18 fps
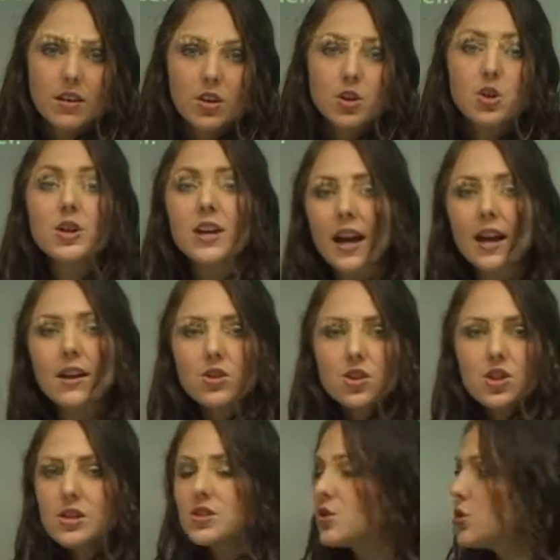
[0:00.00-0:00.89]
you can
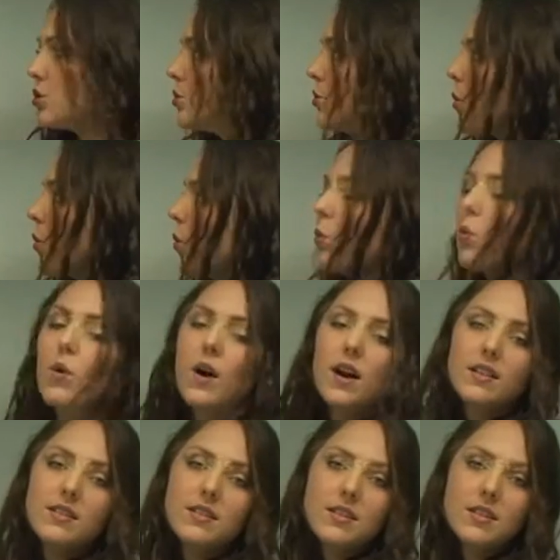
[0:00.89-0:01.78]
just do
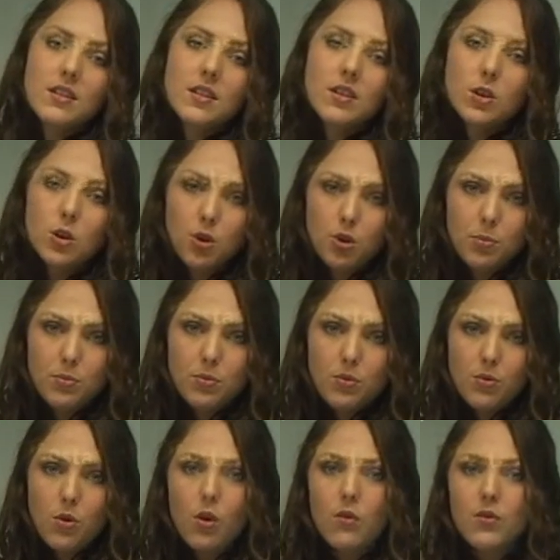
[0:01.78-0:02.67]
one loop
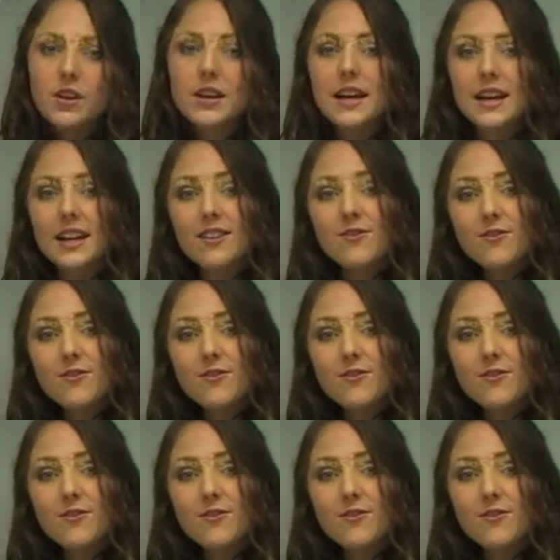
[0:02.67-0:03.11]
of the negative